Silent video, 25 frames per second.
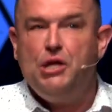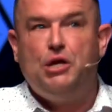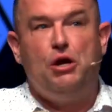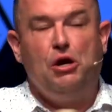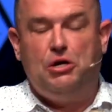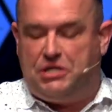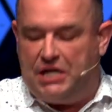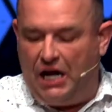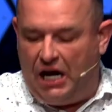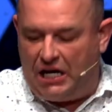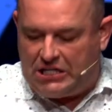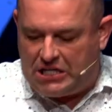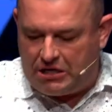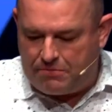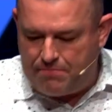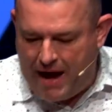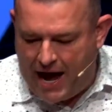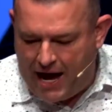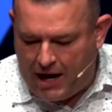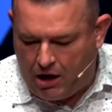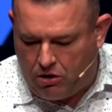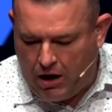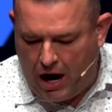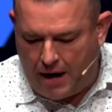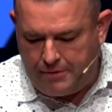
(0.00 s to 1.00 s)
You're jealous of
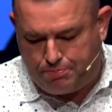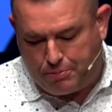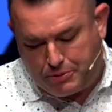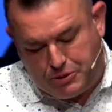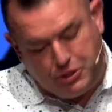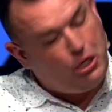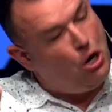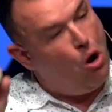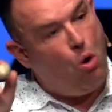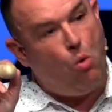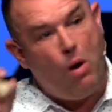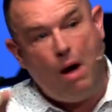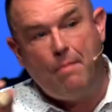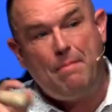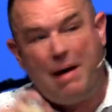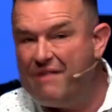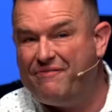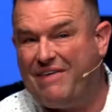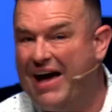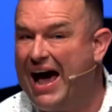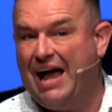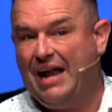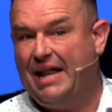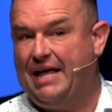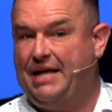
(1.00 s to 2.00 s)
my grapes, but you don't want my
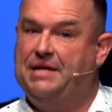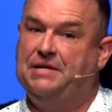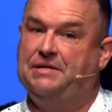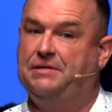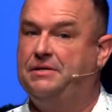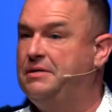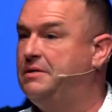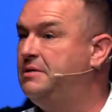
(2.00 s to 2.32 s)
valley.